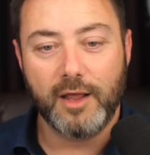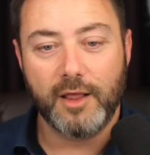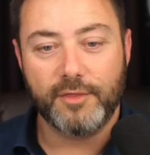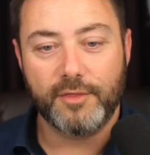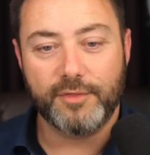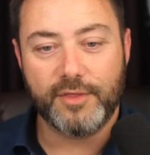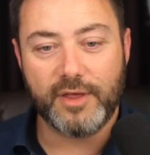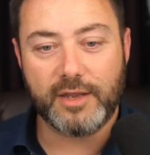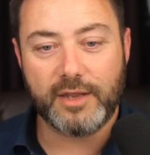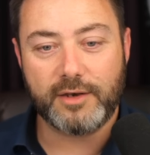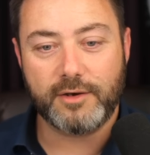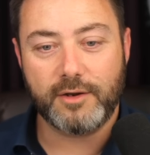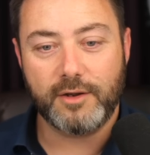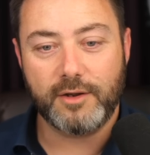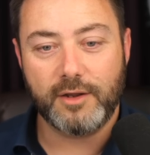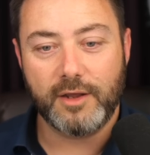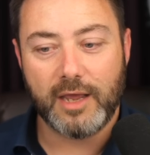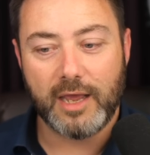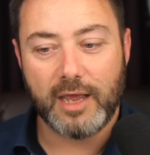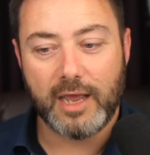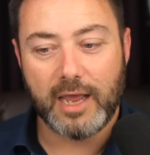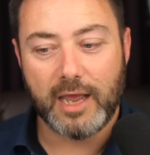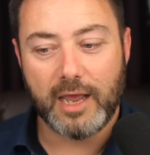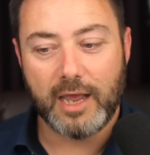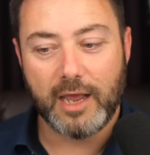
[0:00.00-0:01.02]
then
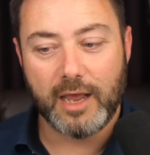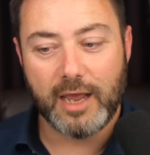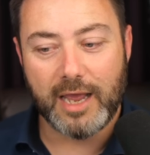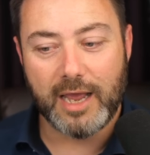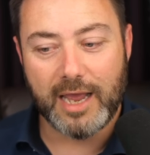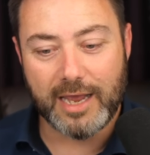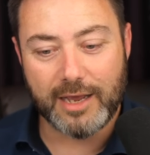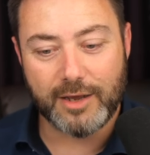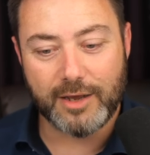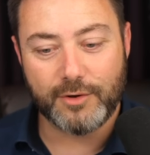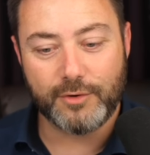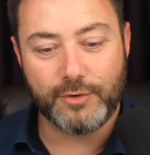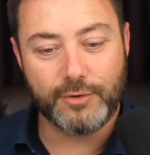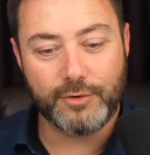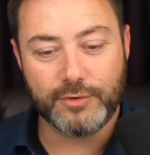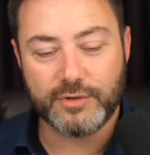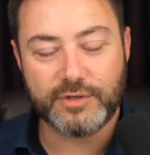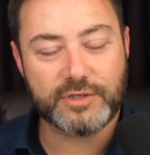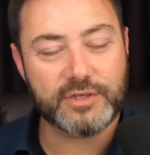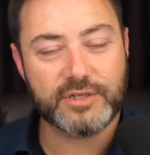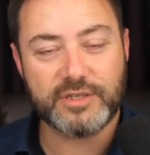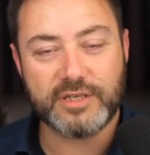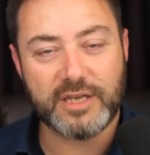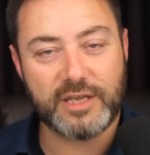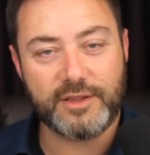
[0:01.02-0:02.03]
who's
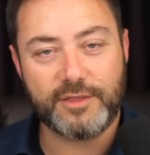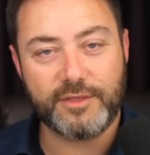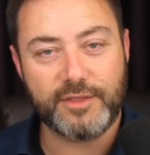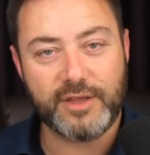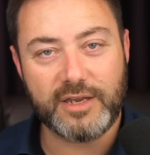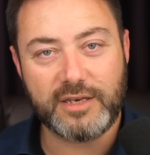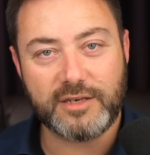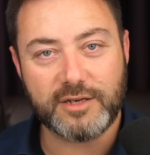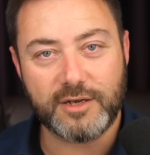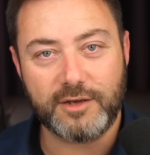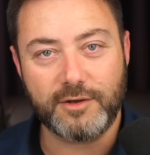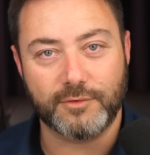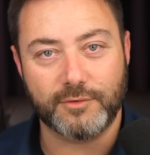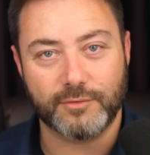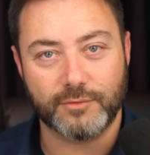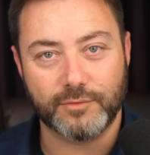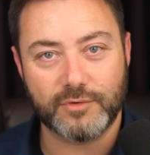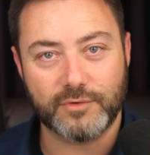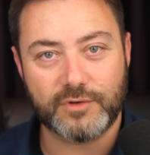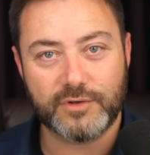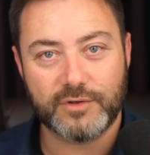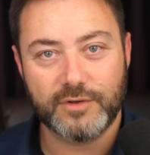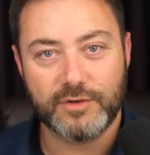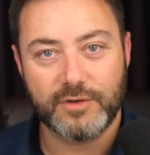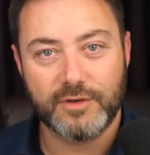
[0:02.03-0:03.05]
to say that they
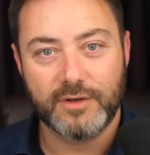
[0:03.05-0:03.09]
don't?